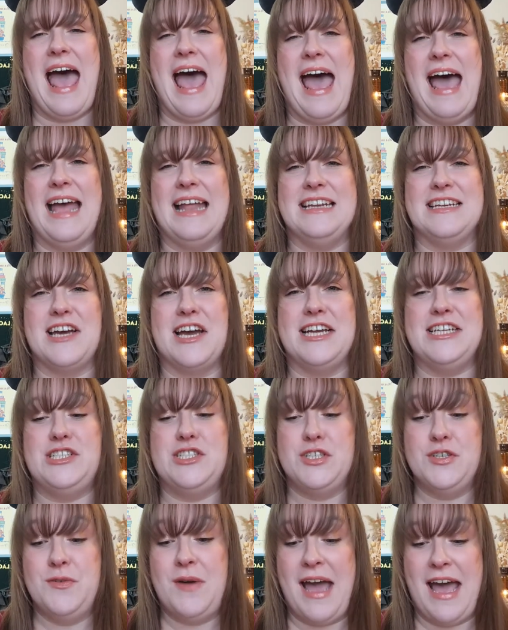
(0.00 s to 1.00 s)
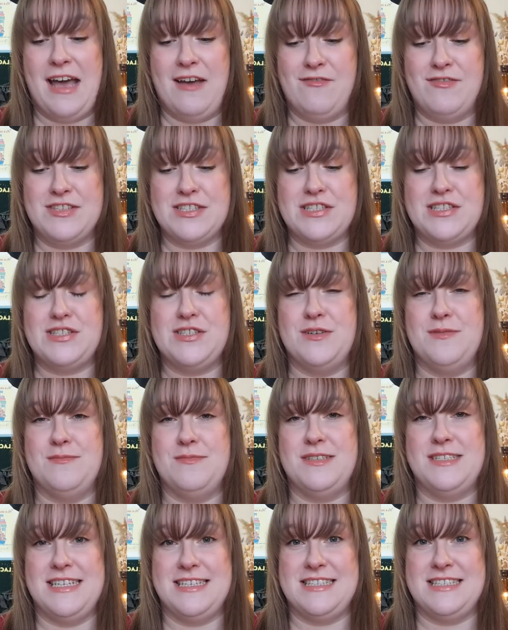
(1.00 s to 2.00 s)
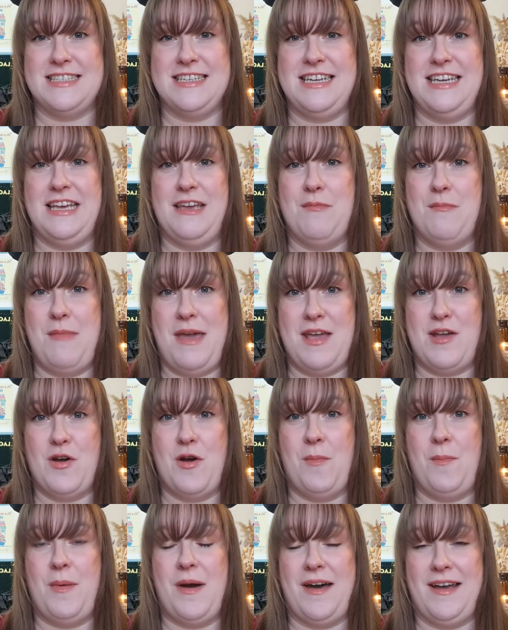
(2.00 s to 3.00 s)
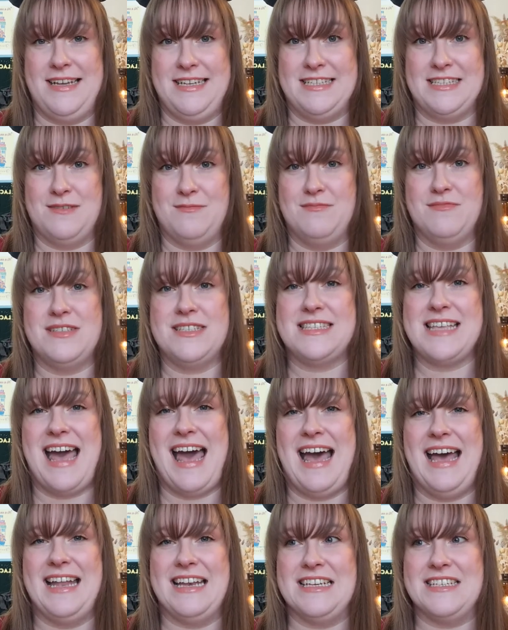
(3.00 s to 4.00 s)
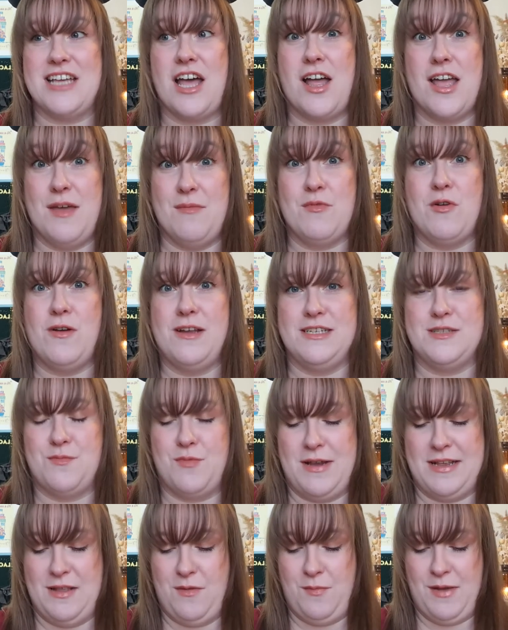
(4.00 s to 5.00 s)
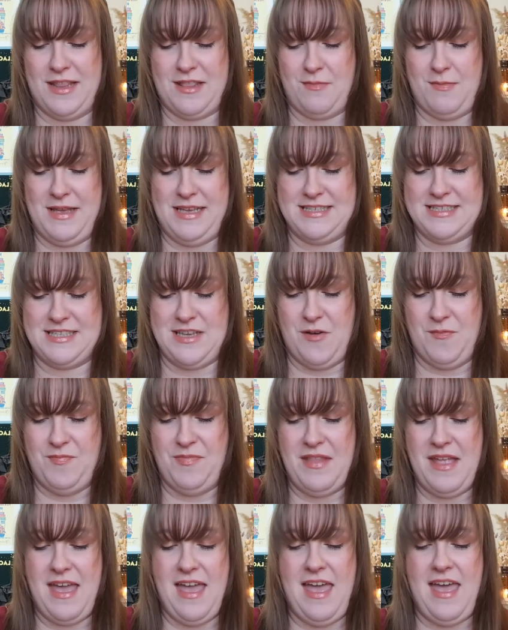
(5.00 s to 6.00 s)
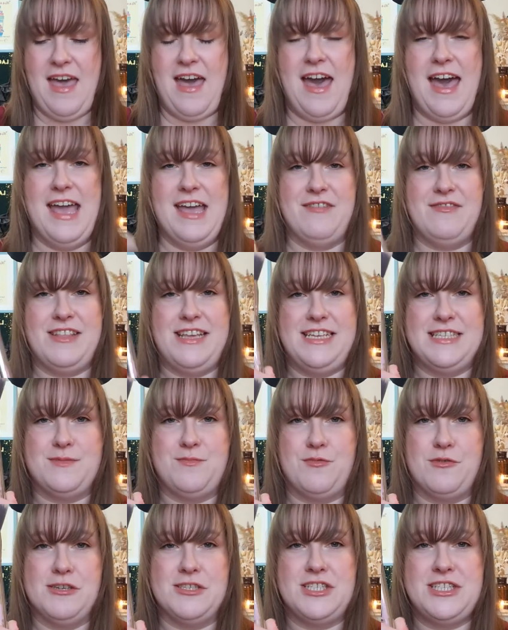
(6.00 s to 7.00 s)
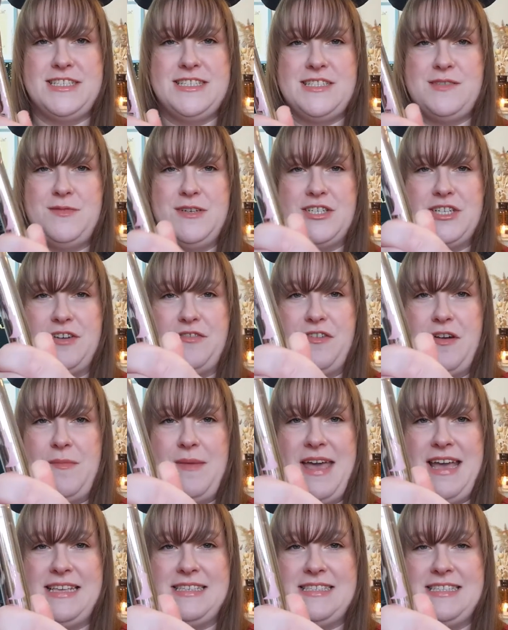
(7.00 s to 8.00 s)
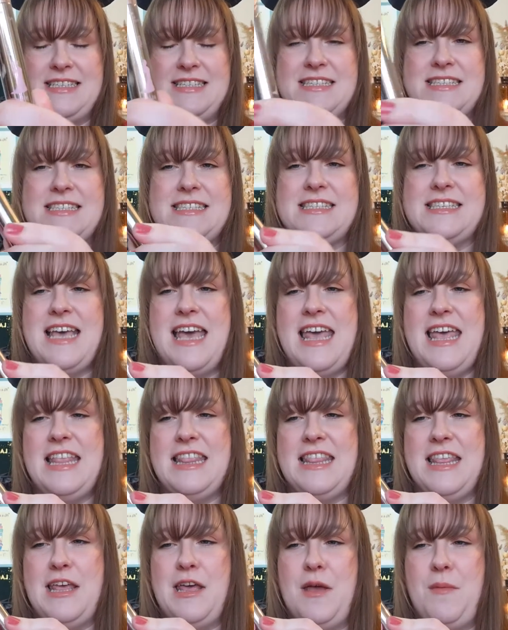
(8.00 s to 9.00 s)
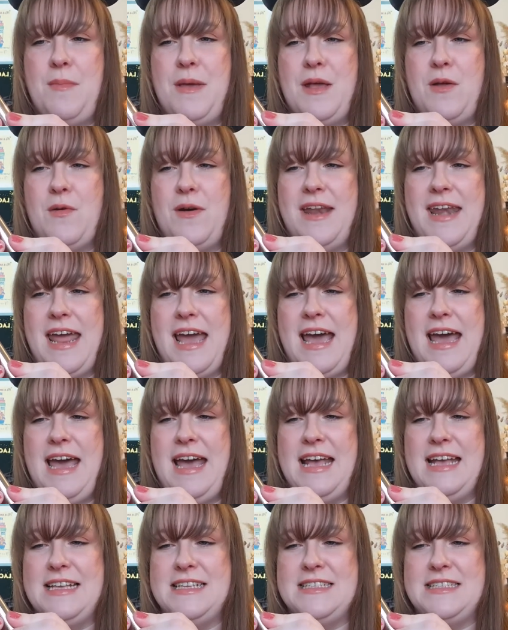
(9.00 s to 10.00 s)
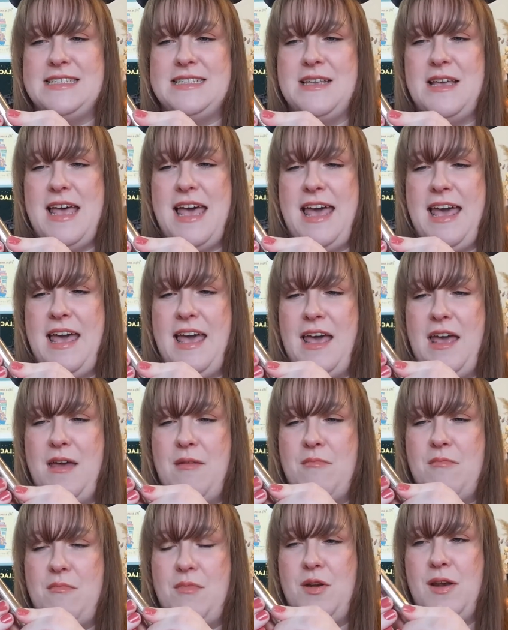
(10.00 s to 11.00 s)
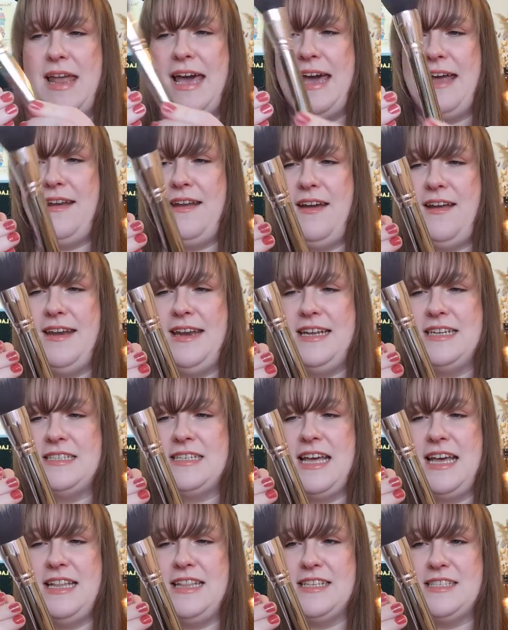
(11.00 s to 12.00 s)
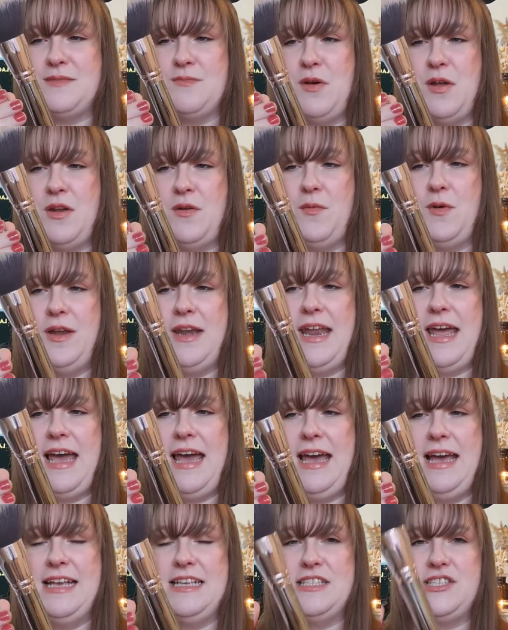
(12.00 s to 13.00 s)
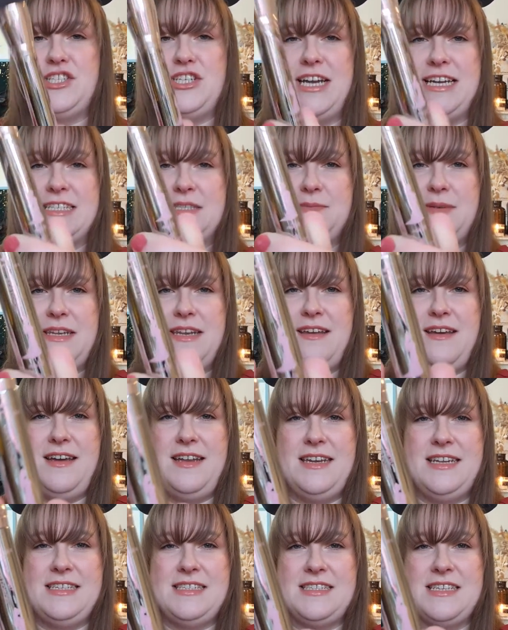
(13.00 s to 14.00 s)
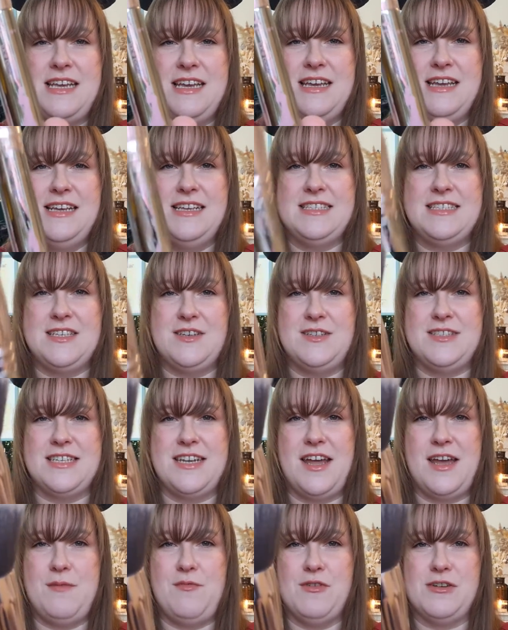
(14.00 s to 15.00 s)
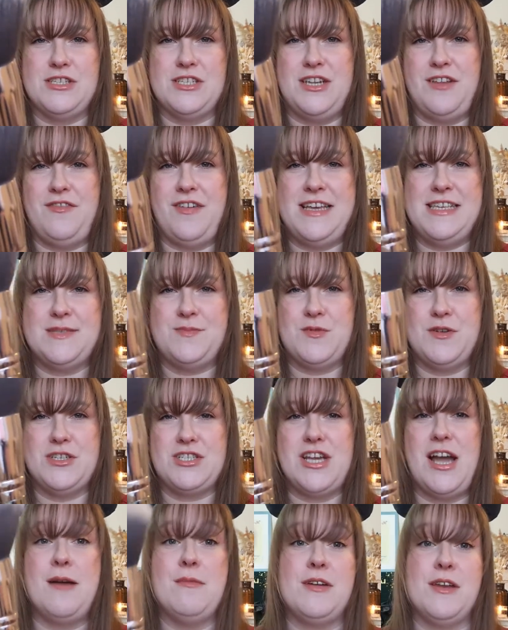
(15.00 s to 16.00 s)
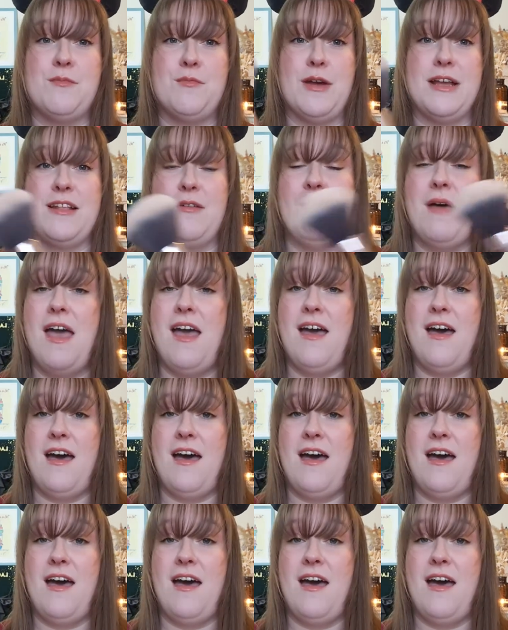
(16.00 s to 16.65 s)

And I do have some Disney makeup items and I am going to bring them with me. So I have these brushes, which are from Essence. The big one has um, Mulan on it and the smaller one has Jasmine on it. So it's an eye brush and a face brush. I'm going to bring them.